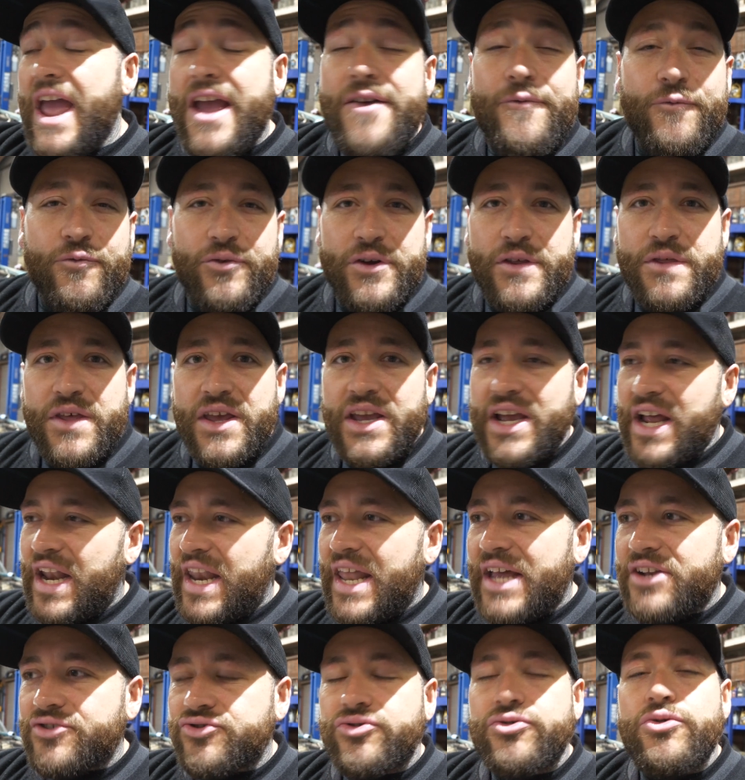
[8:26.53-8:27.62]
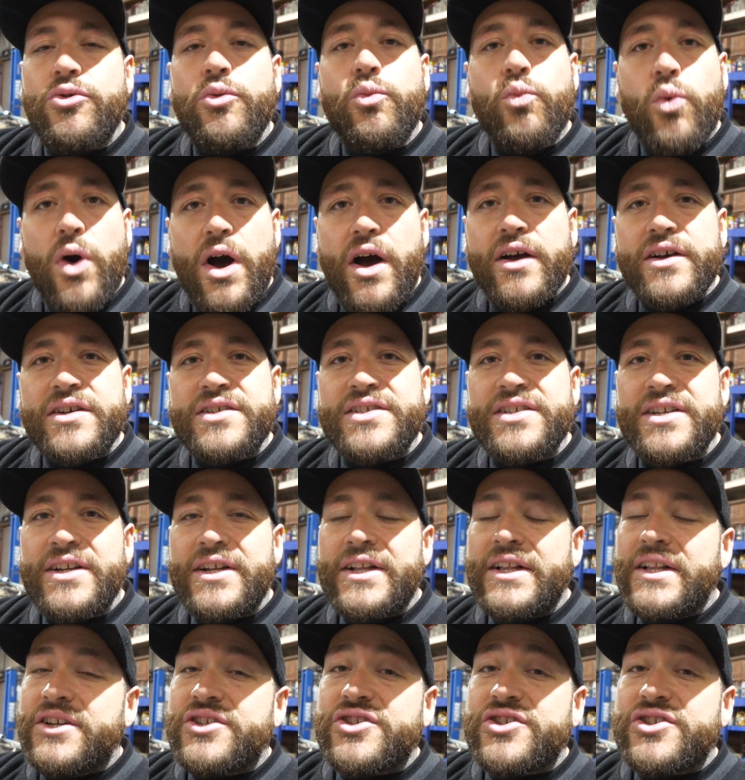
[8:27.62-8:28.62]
everything electrical works.